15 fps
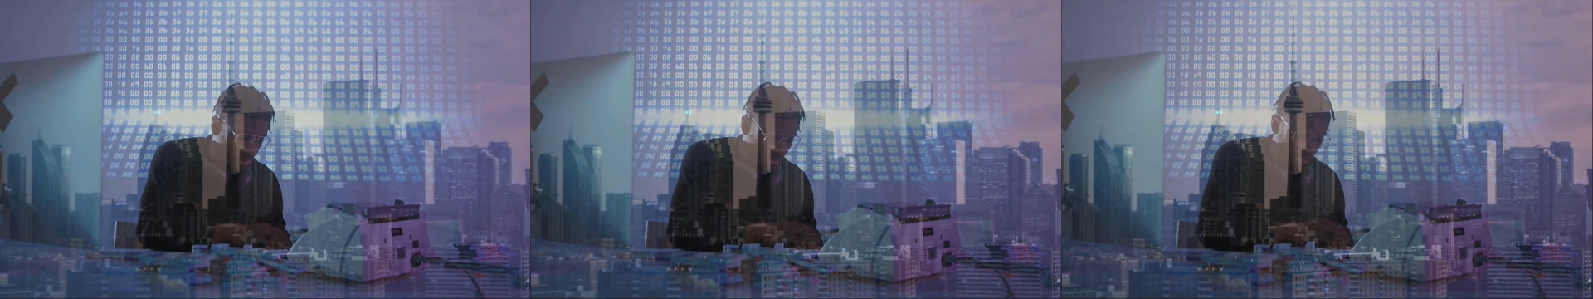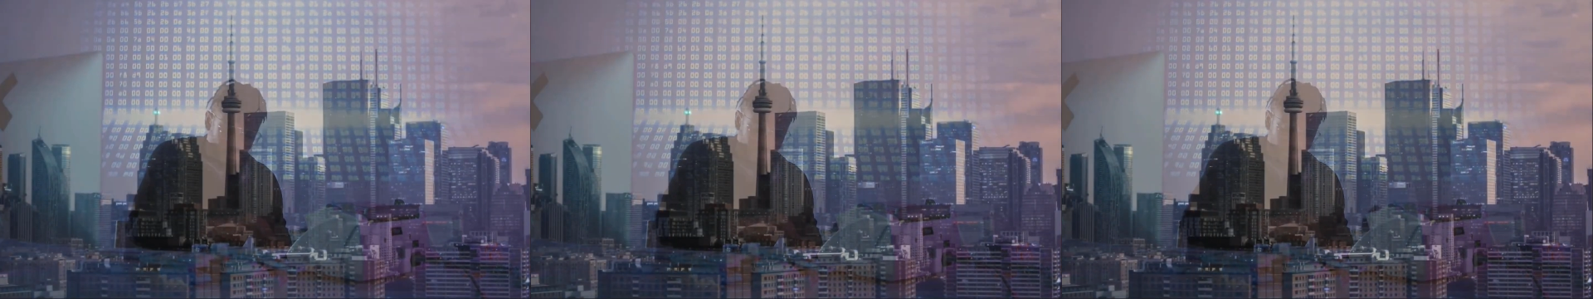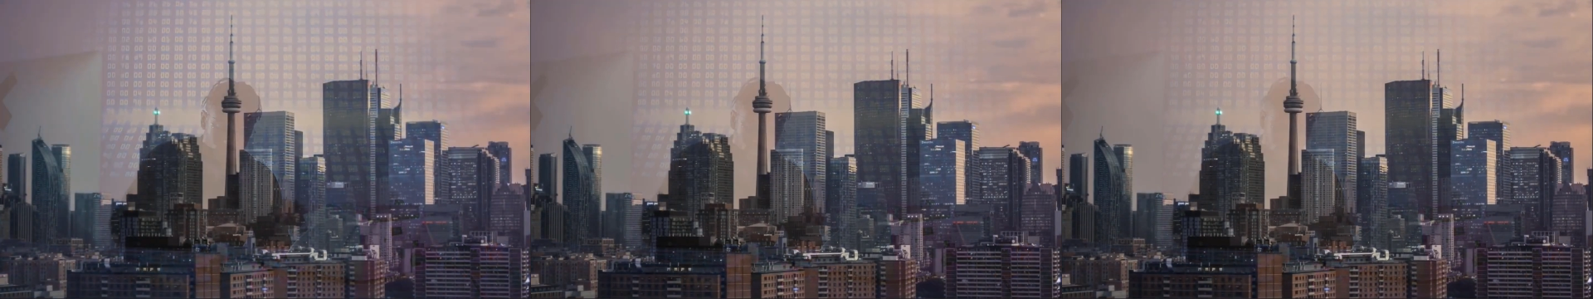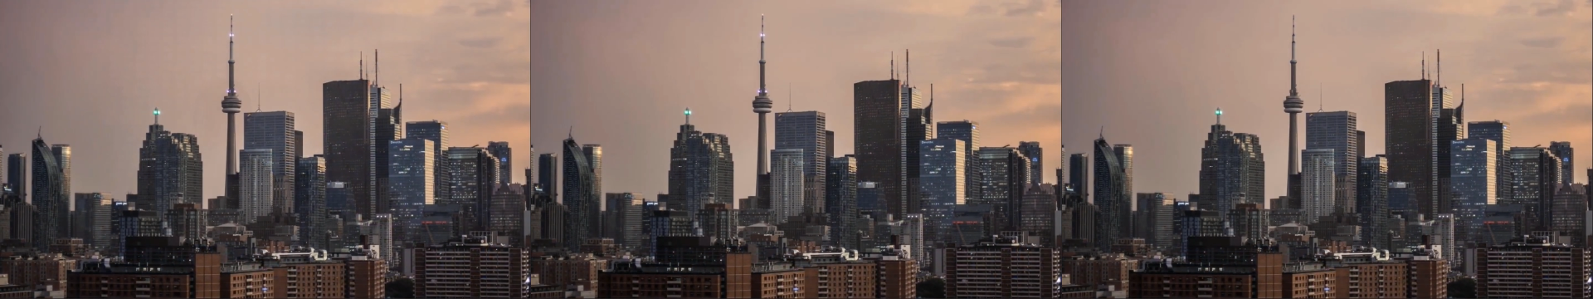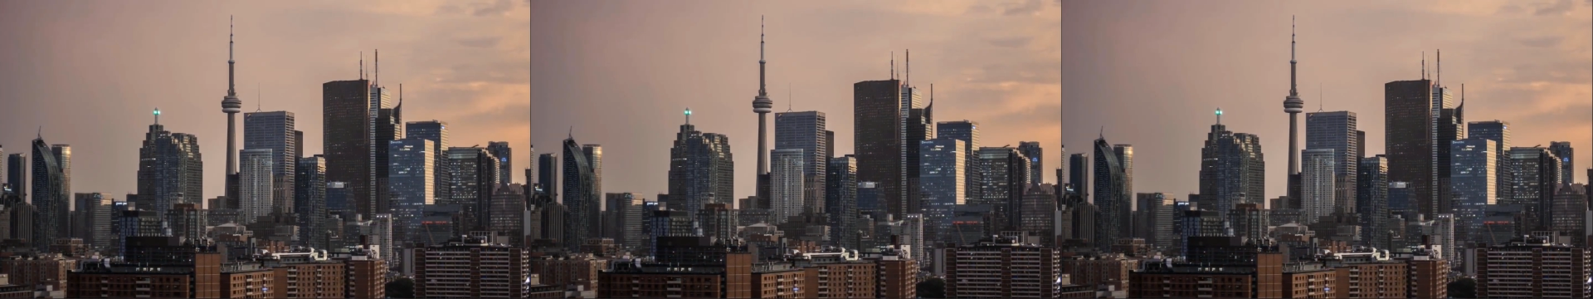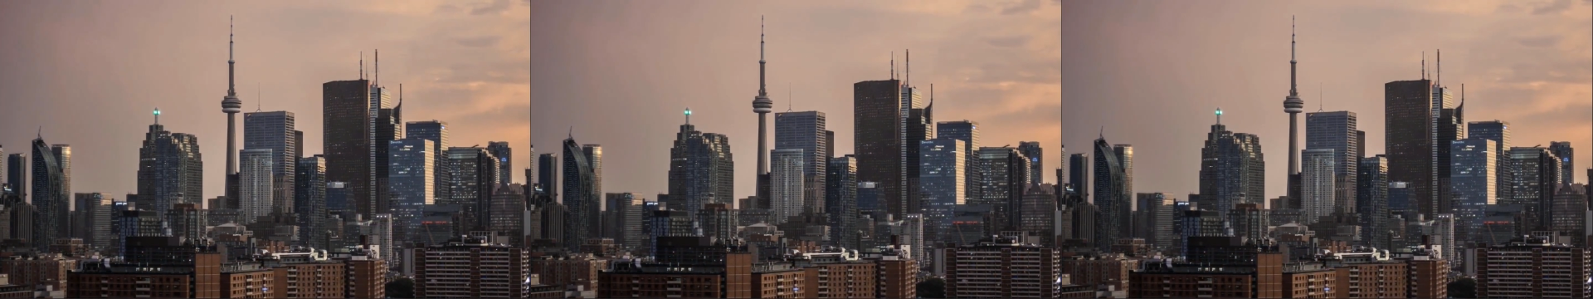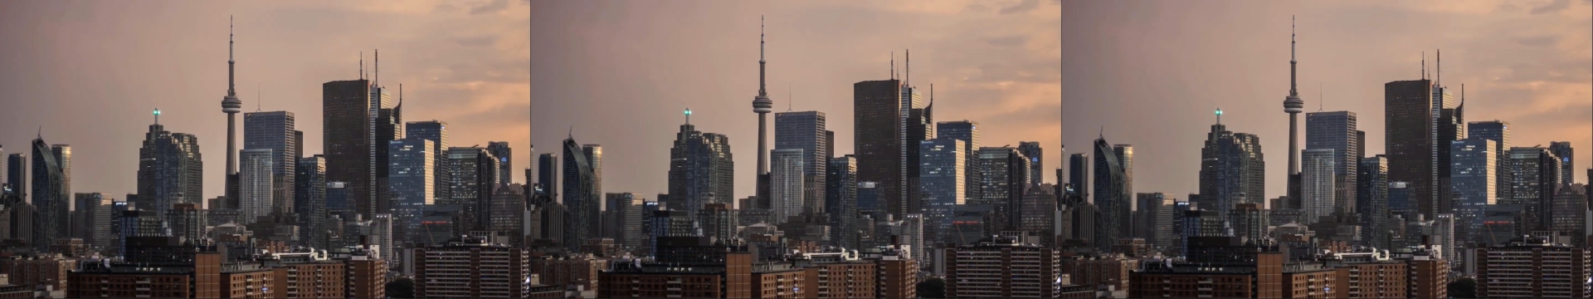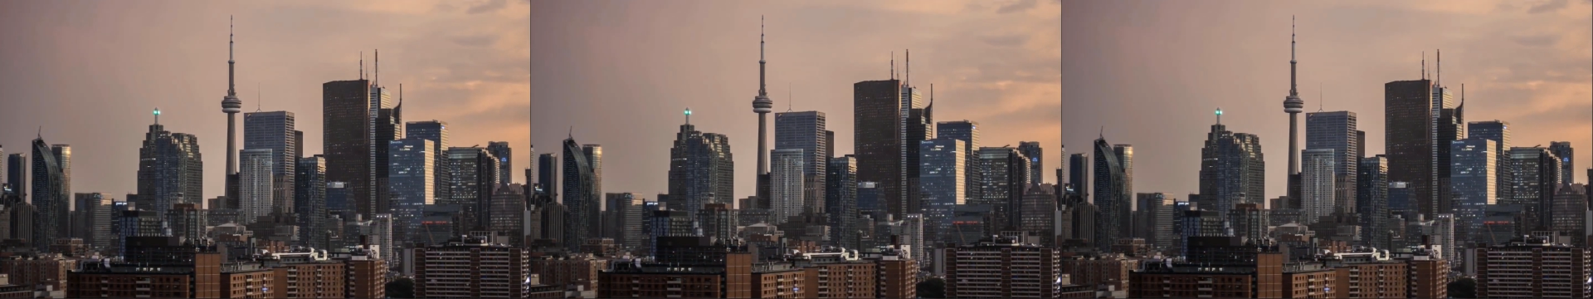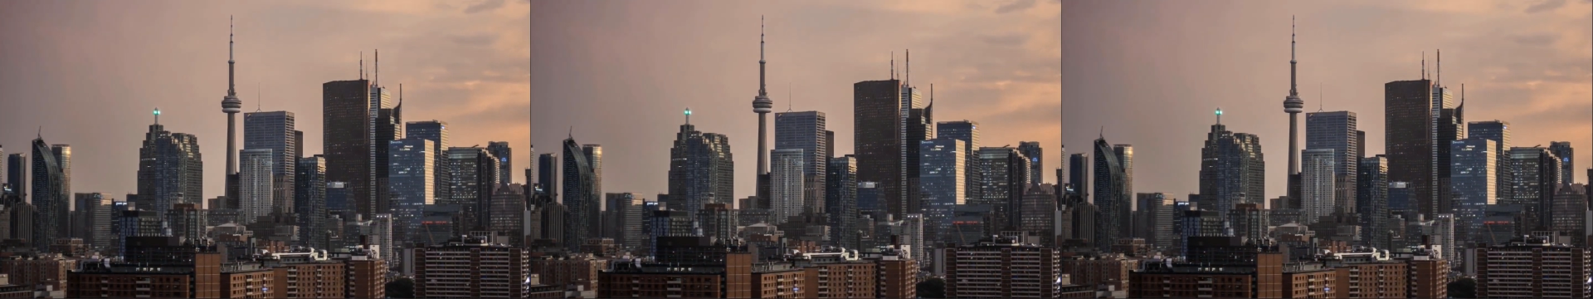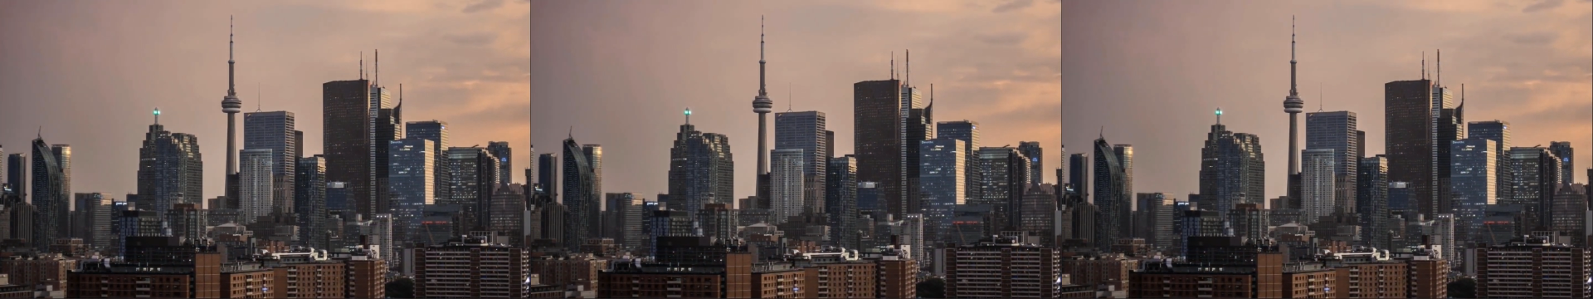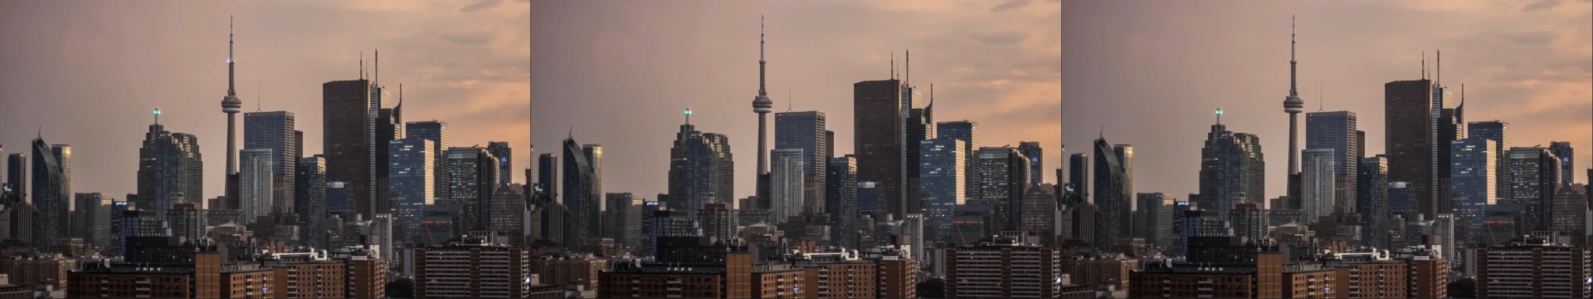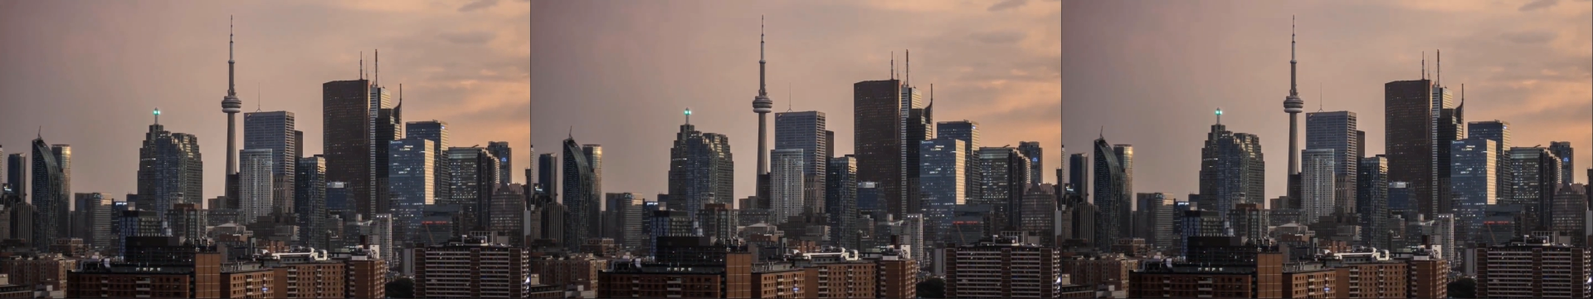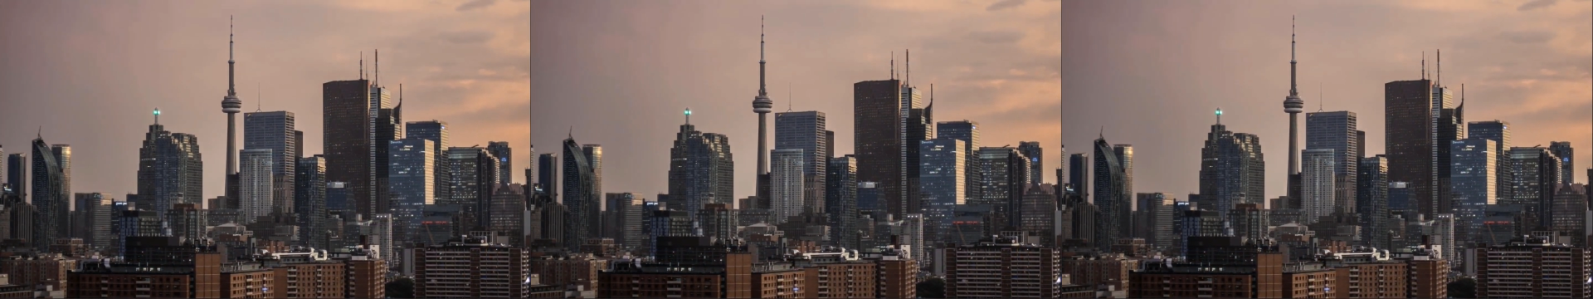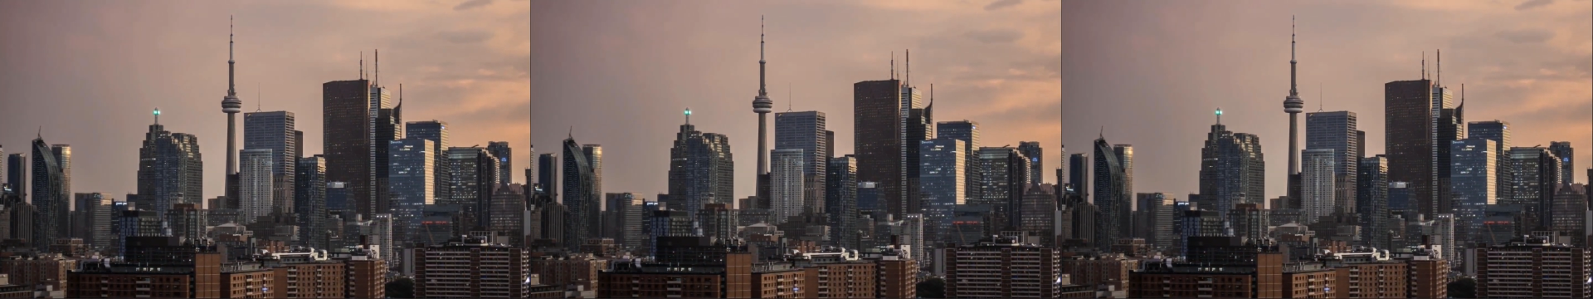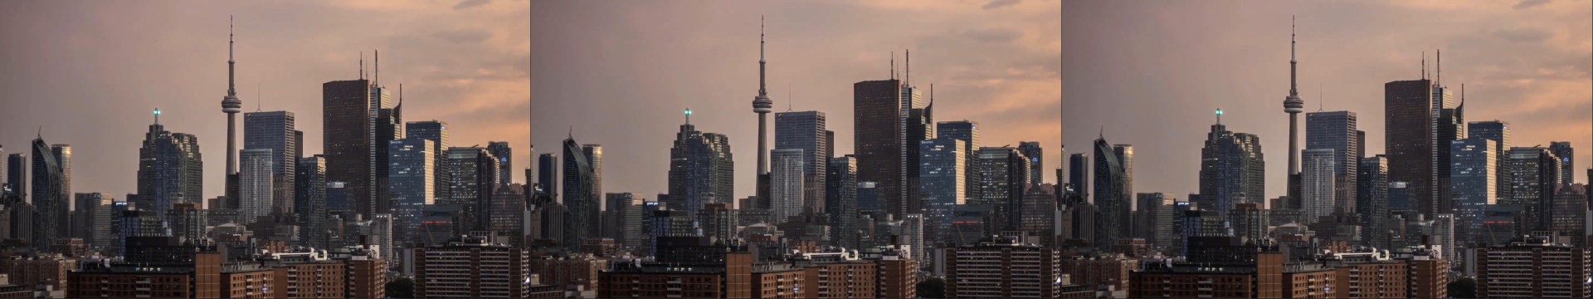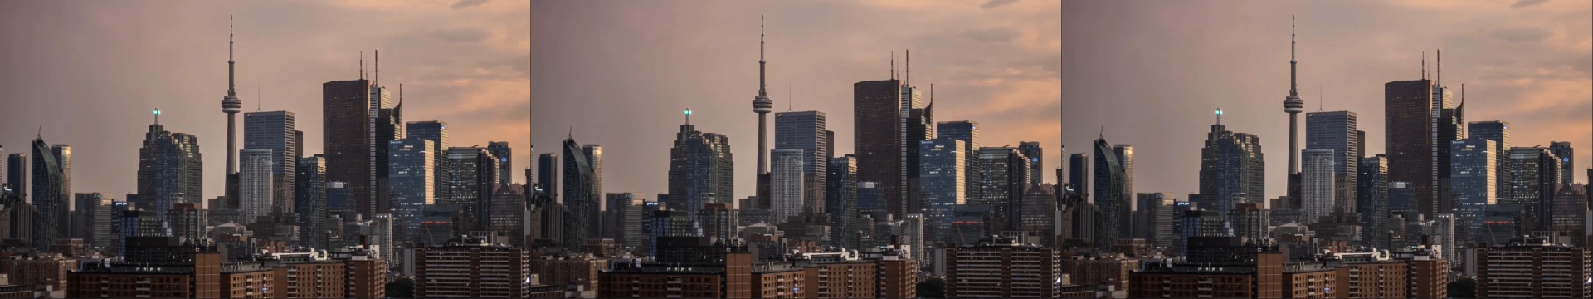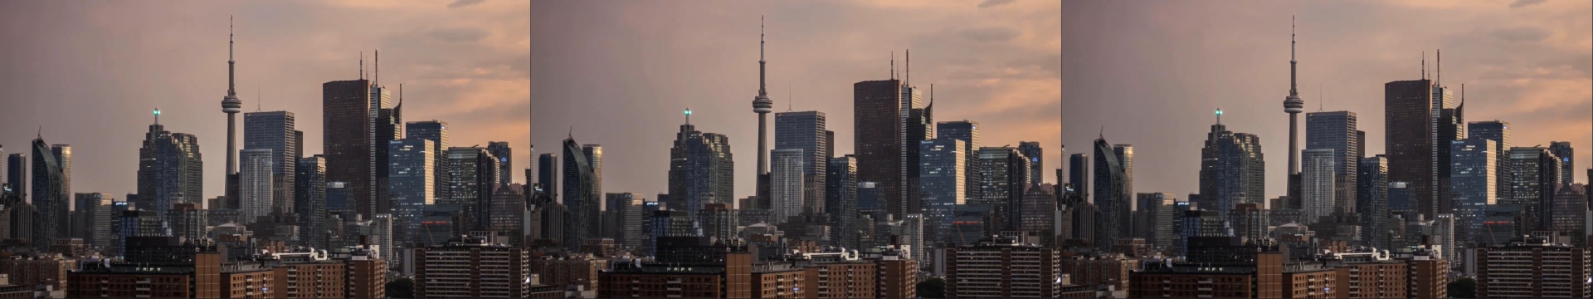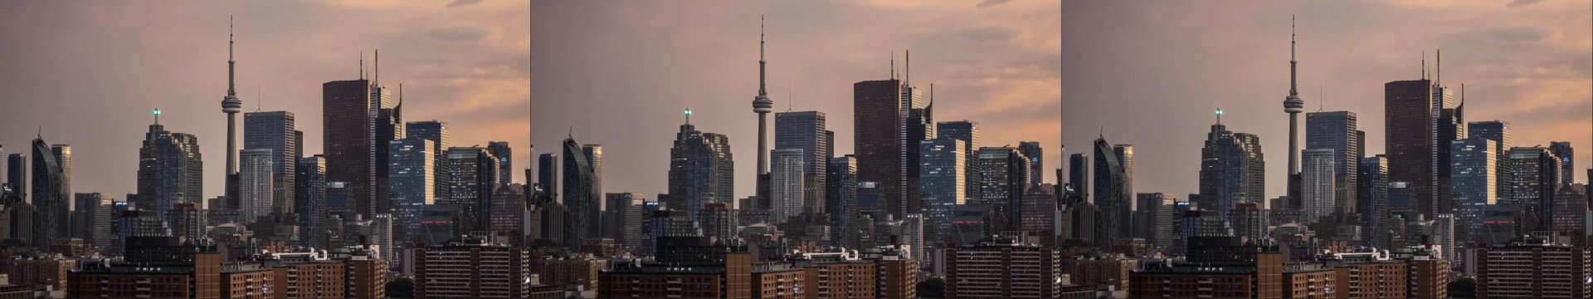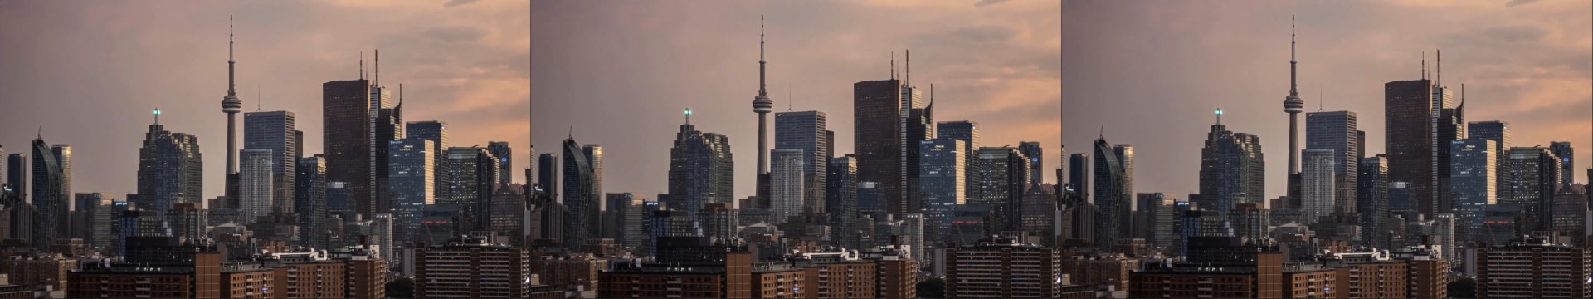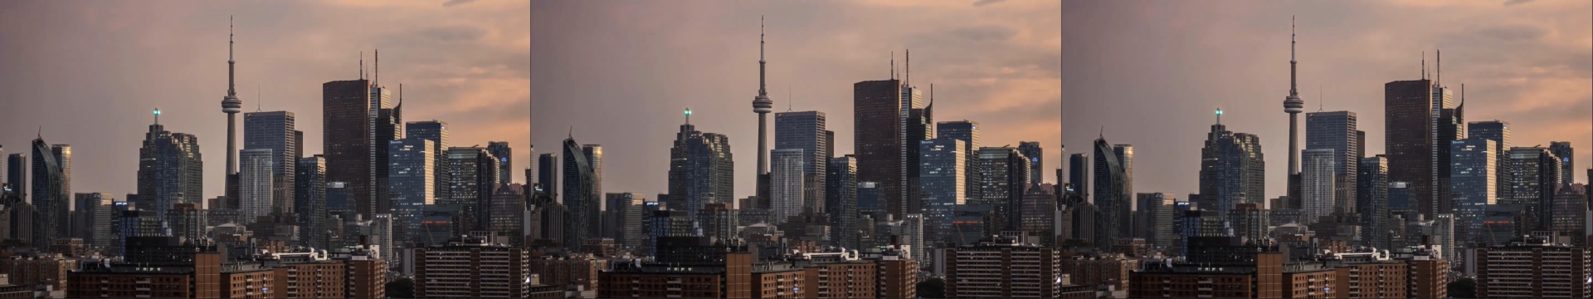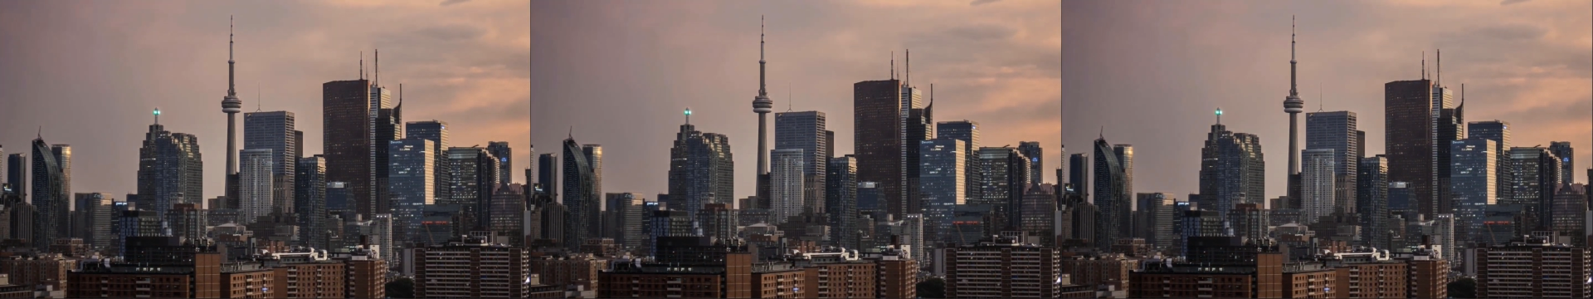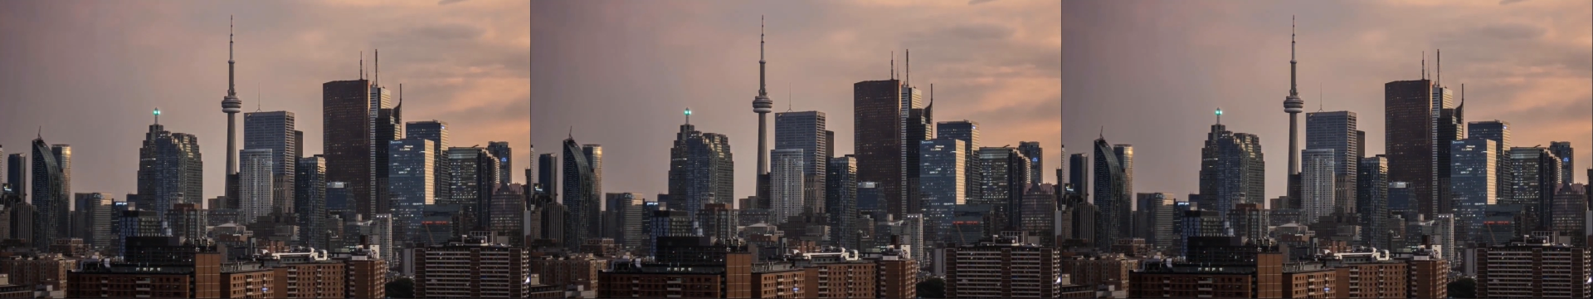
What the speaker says: [unreadable: no face in view]